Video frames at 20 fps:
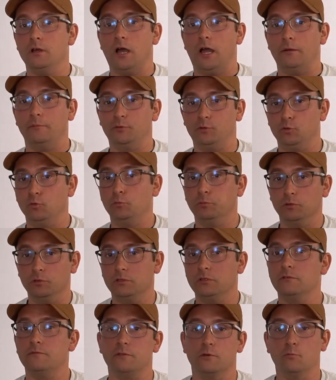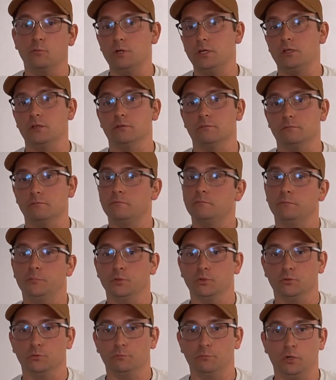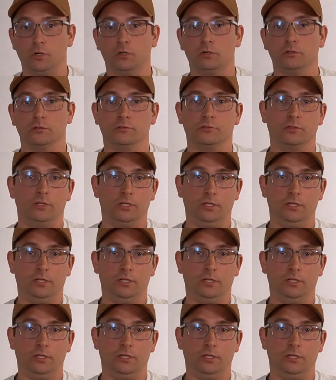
I do believe that we can build bugs